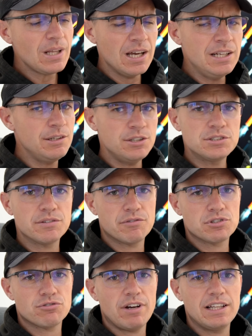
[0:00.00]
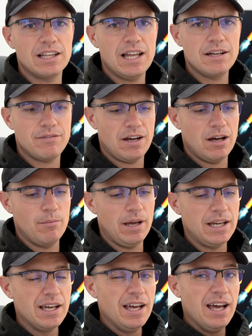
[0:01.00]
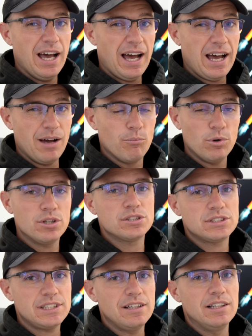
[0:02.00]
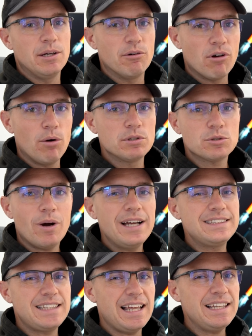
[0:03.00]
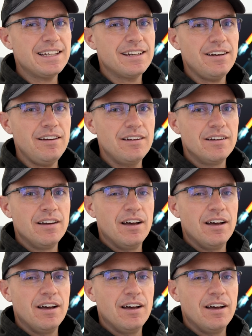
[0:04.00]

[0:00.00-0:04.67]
And it used to frustrate the life out of me. And worse still, they were always quite delicate.